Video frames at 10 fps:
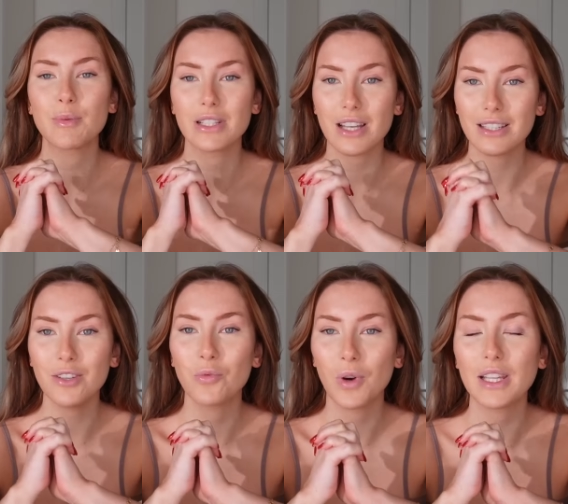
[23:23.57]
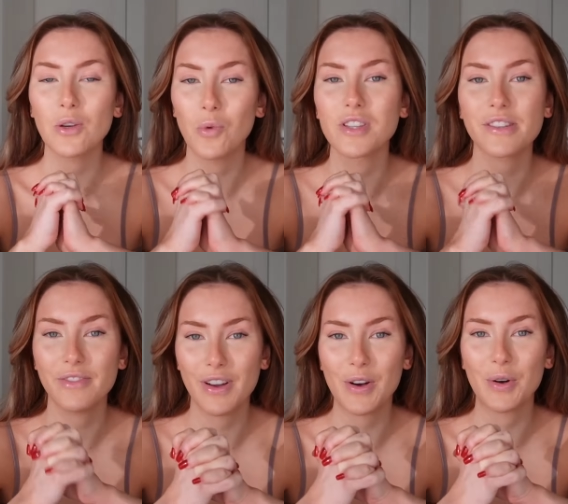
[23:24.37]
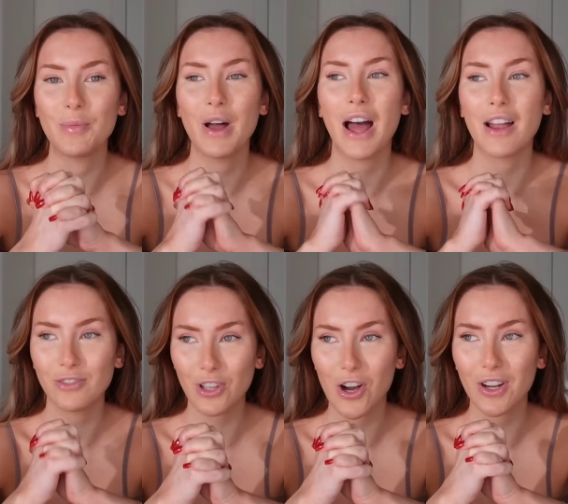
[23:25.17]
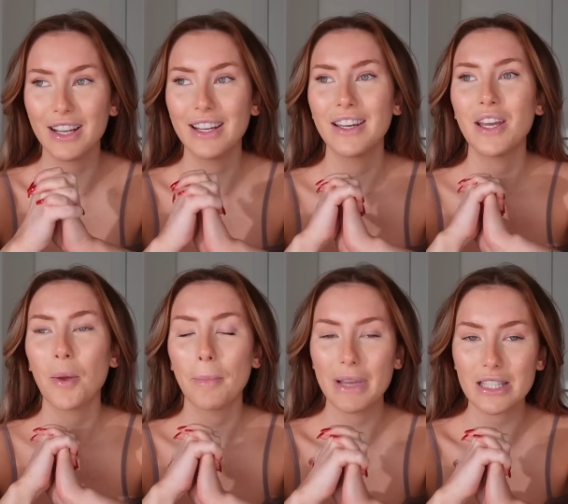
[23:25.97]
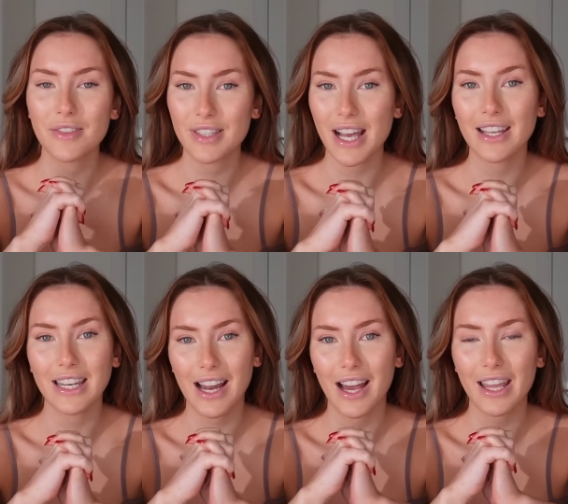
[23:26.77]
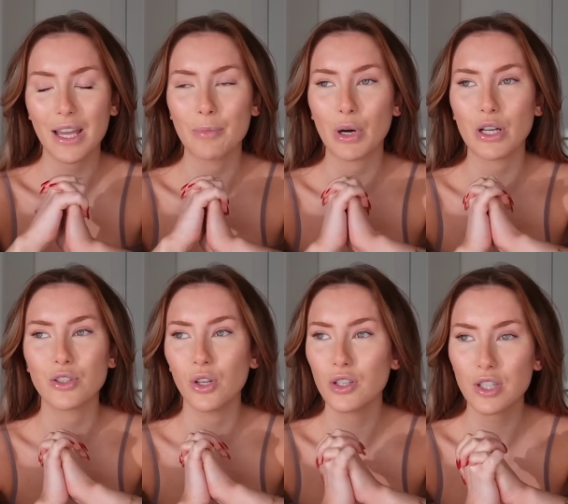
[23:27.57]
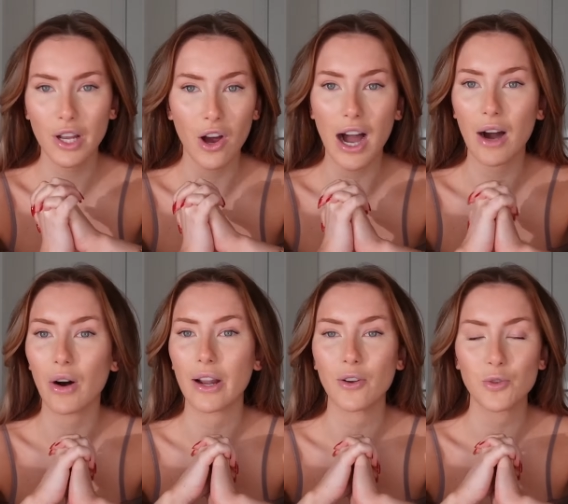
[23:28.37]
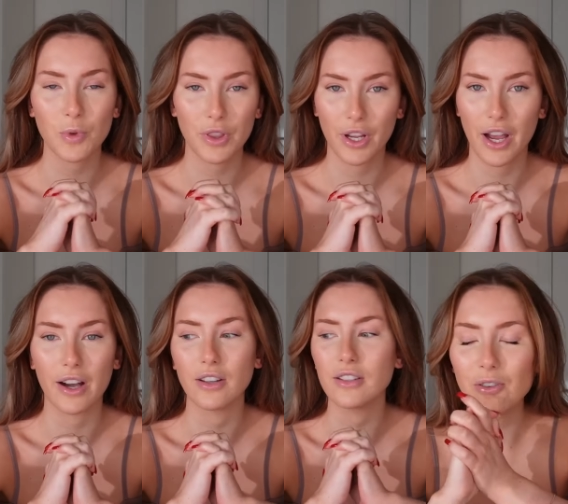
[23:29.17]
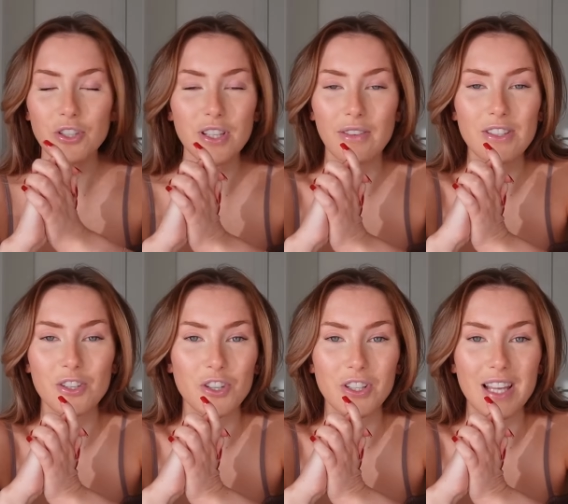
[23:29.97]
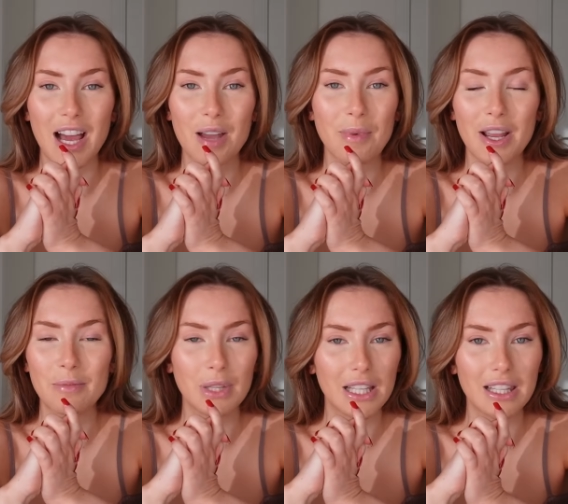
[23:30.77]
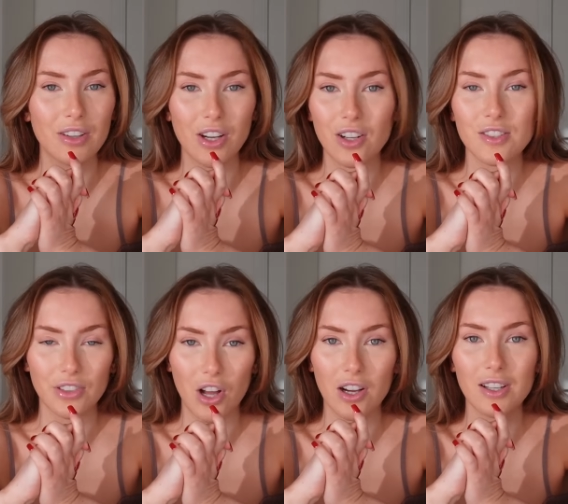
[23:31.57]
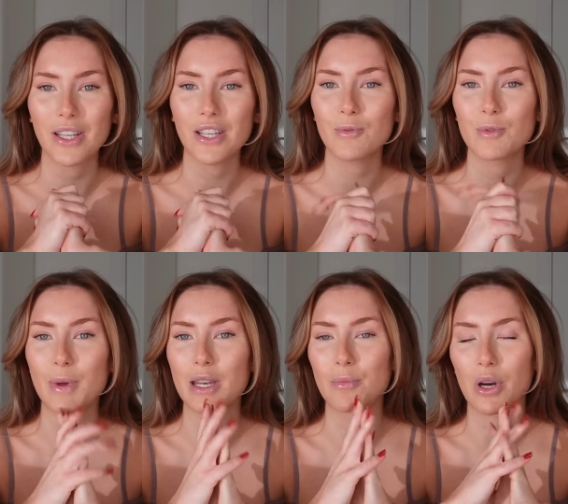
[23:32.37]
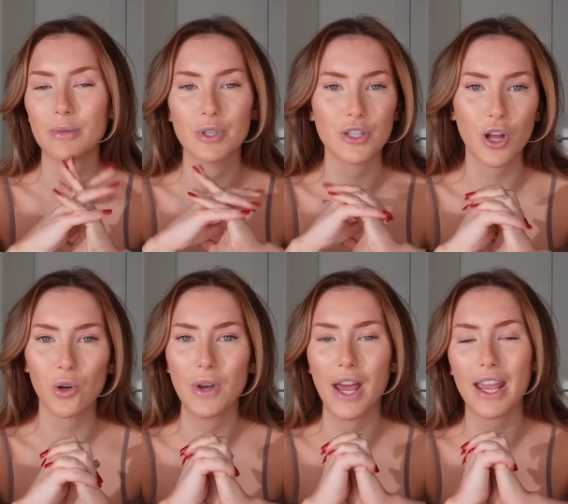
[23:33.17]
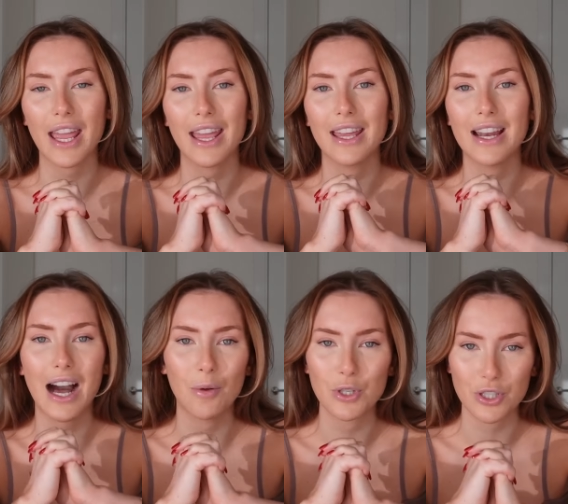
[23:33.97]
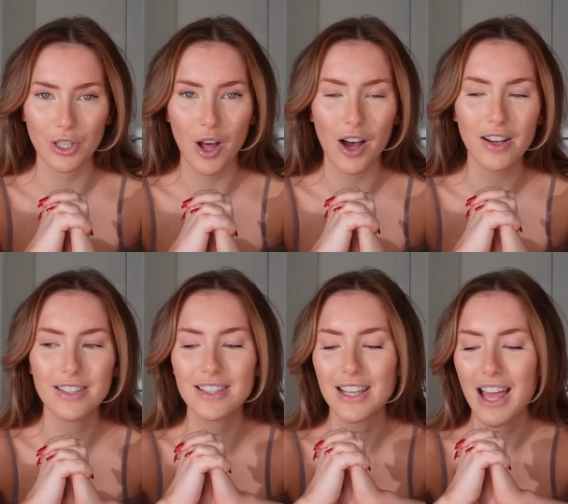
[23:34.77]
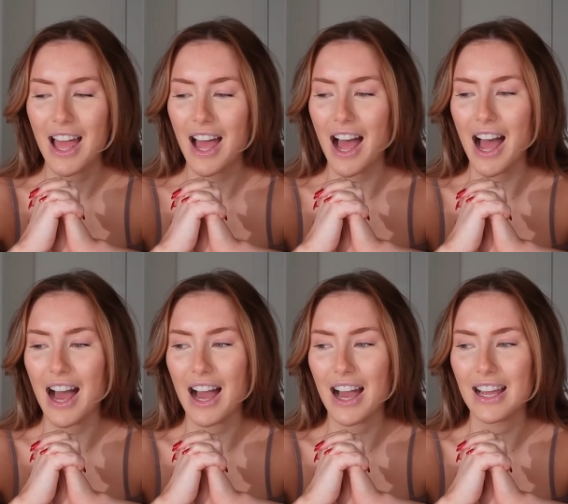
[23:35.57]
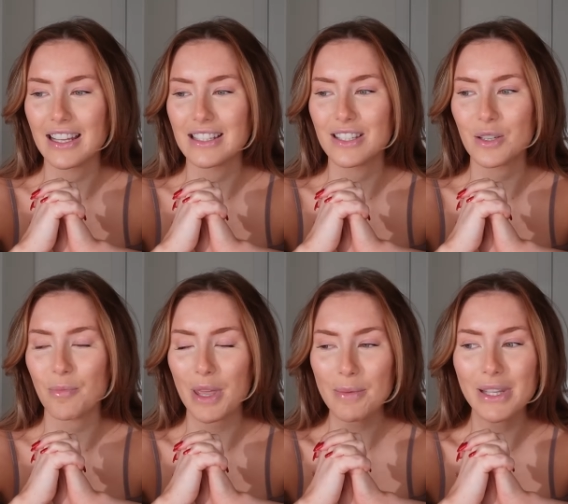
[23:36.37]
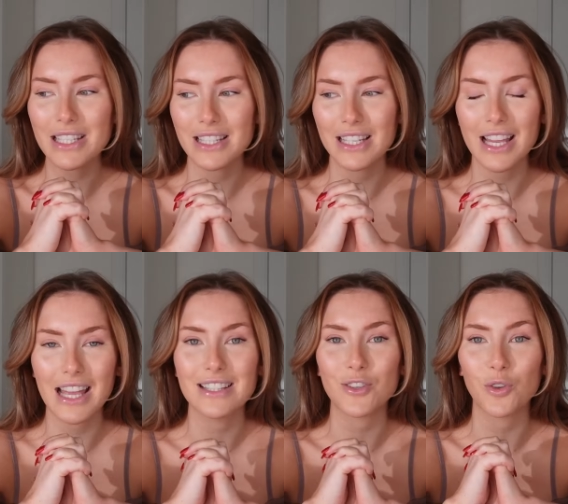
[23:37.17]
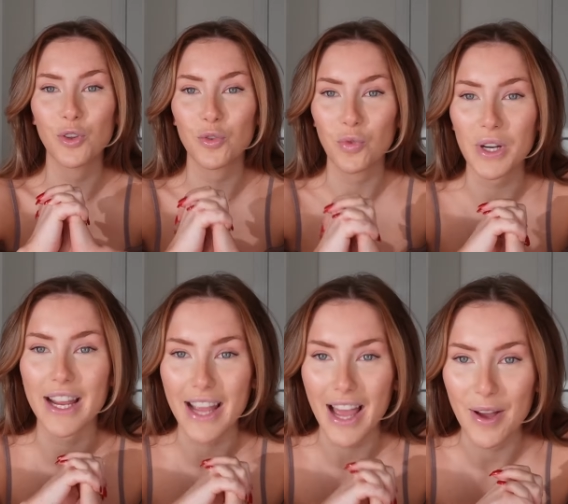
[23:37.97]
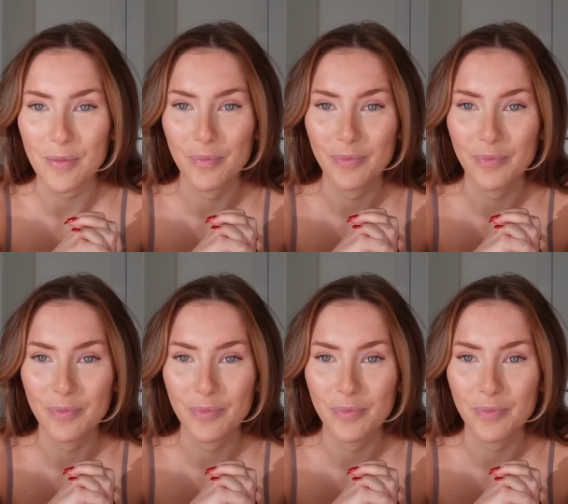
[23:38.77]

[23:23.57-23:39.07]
because I did really want to film and vlog bits of Saturday night but as soon as I got out and I was with the girls I was just having such a good time I completely forgot to vlog. We ended up spending pretty much the whole night in Albert Schloss and me and Millie didn't get in till 3am